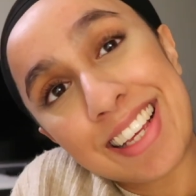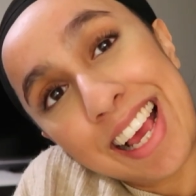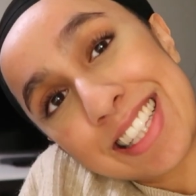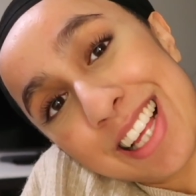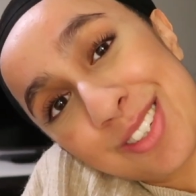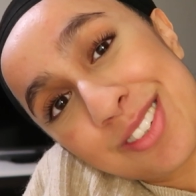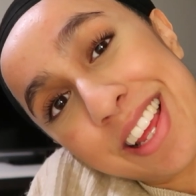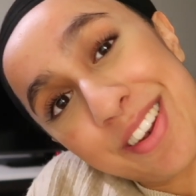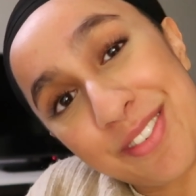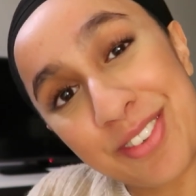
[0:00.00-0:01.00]
get settled
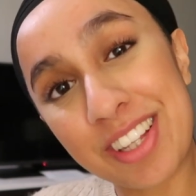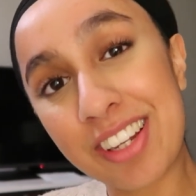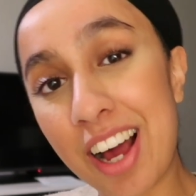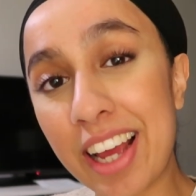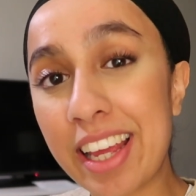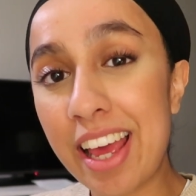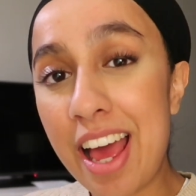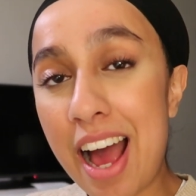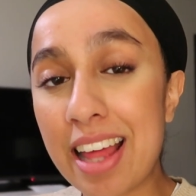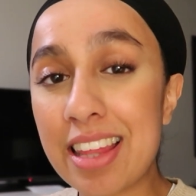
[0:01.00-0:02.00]
in for the night
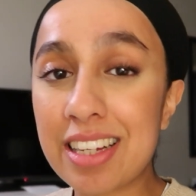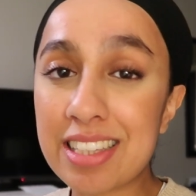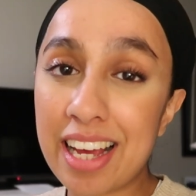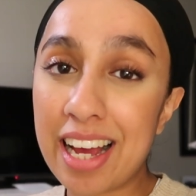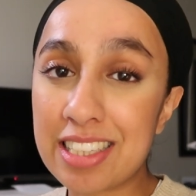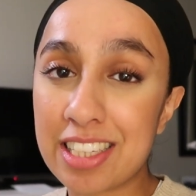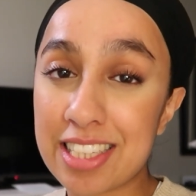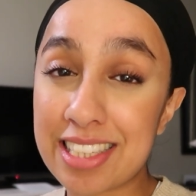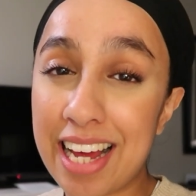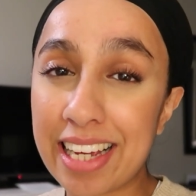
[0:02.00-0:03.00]
i think because i had such a
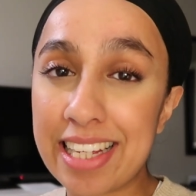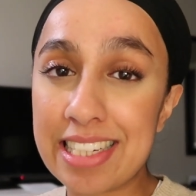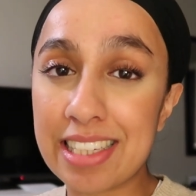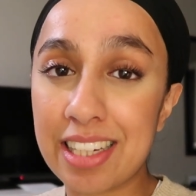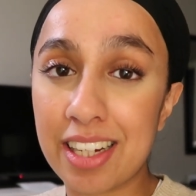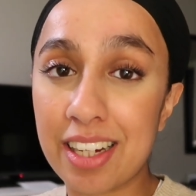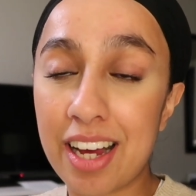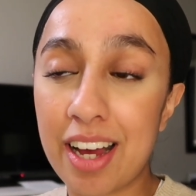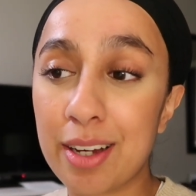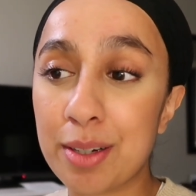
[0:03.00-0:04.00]
snacky dinner
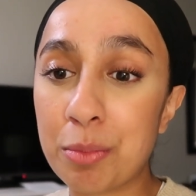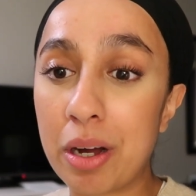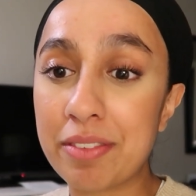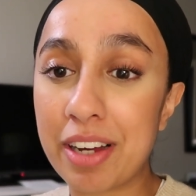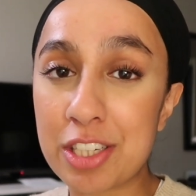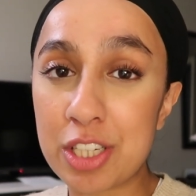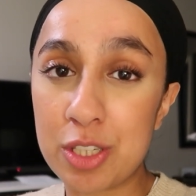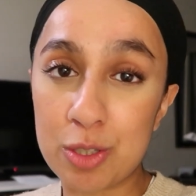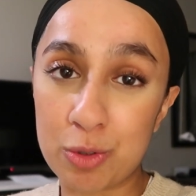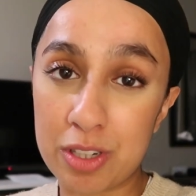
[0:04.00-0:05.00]
um i've actually
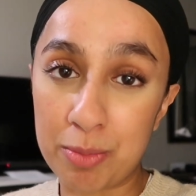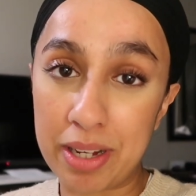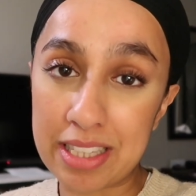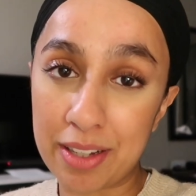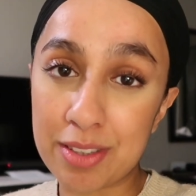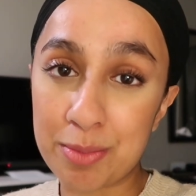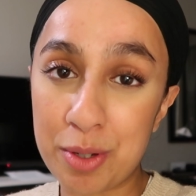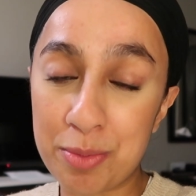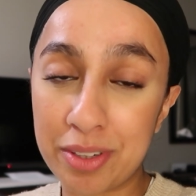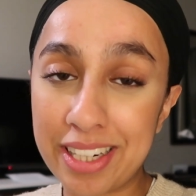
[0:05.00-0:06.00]
just ordered myself some
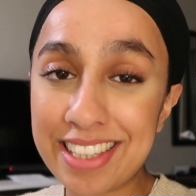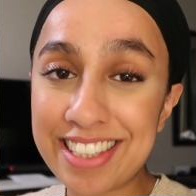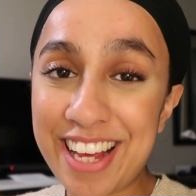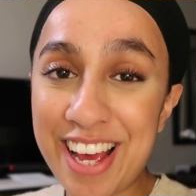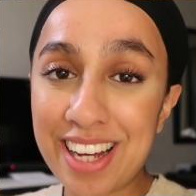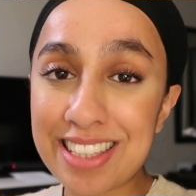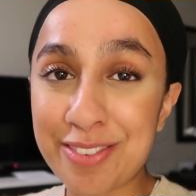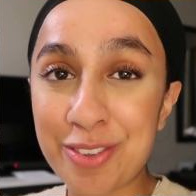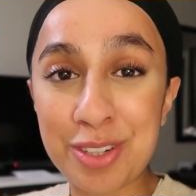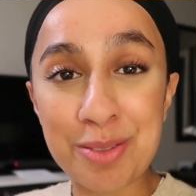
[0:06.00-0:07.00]
uber eats so
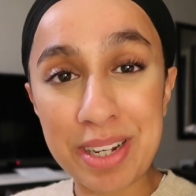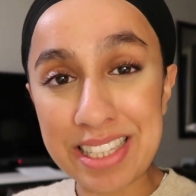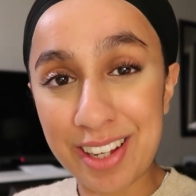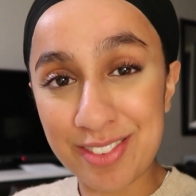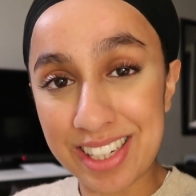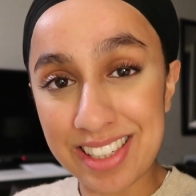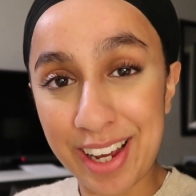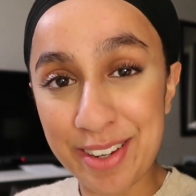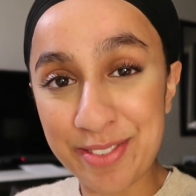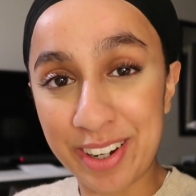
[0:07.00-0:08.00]
i've ordered myself din
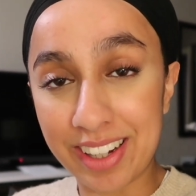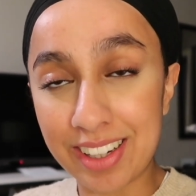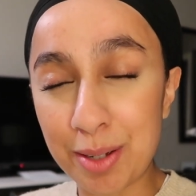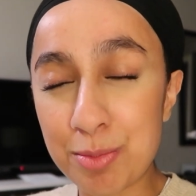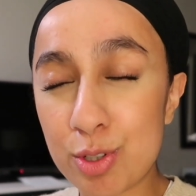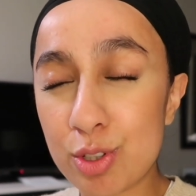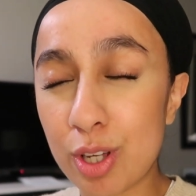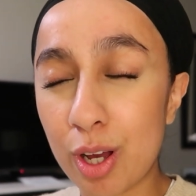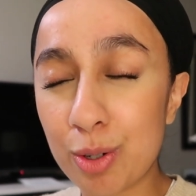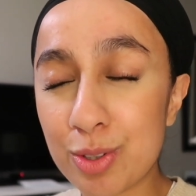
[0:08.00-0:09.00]
tai fung i'm so
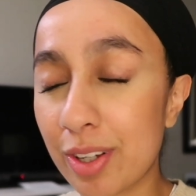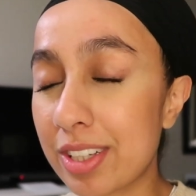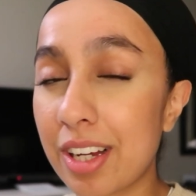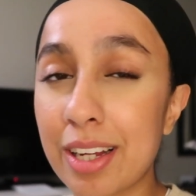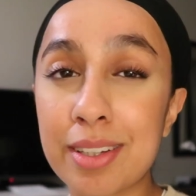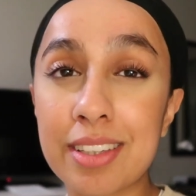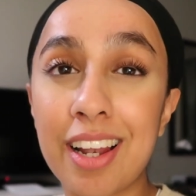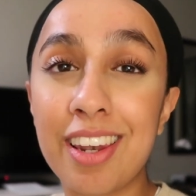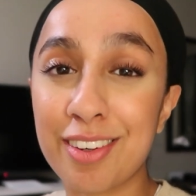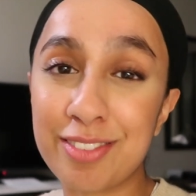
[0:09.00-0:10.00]
so excited because i
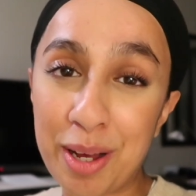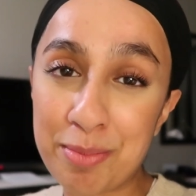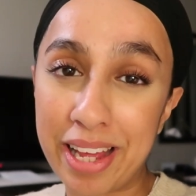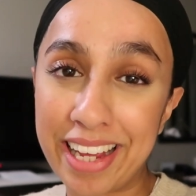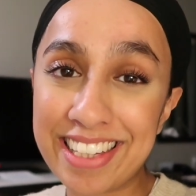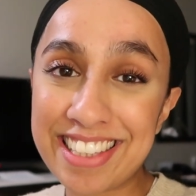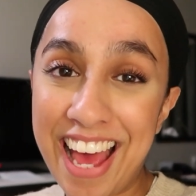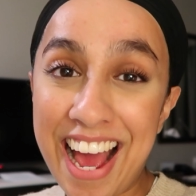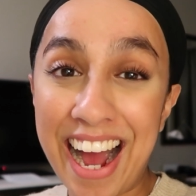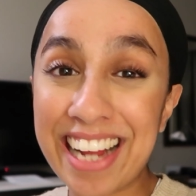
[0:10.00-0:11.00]
love that place
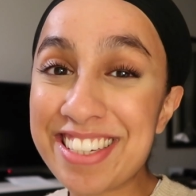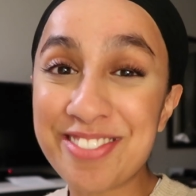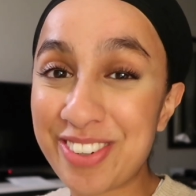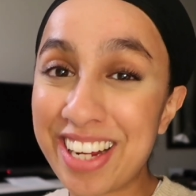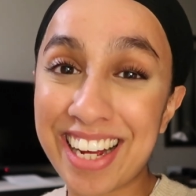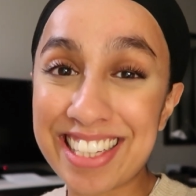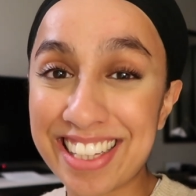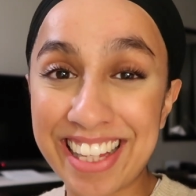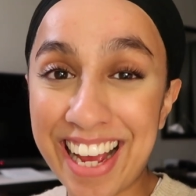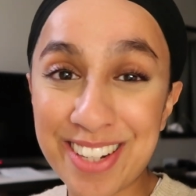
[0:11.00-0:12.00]
i didn't realize
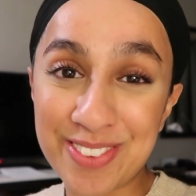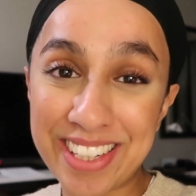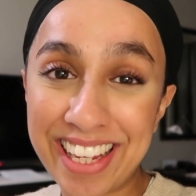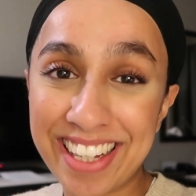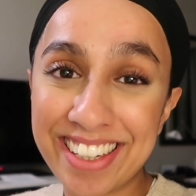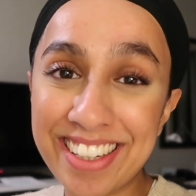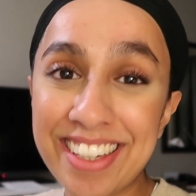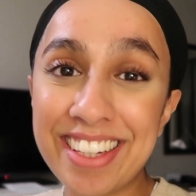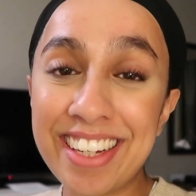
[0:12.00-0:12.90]
that they had one here